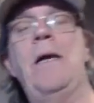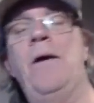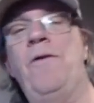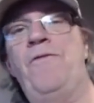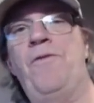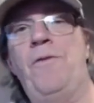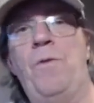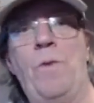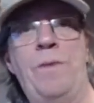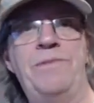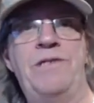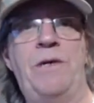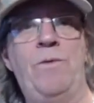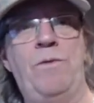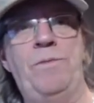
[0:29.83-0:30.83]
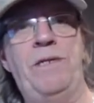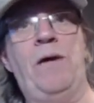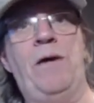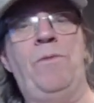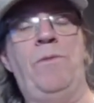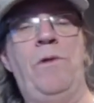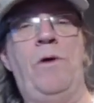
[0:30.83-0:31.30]
for their website will be
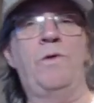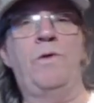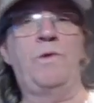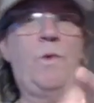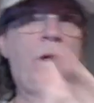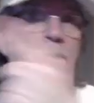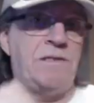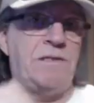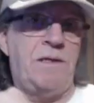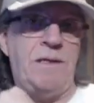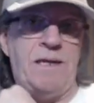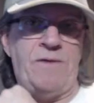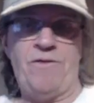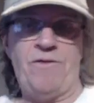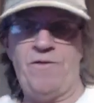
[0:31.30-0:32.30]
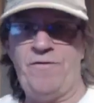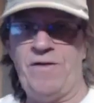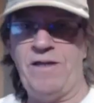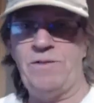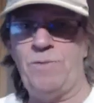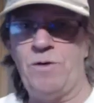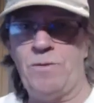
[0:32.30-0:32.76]
down below, as well as the link for their
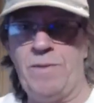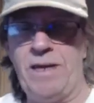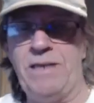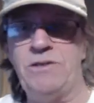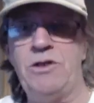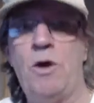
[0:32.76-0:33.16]
Facebook page.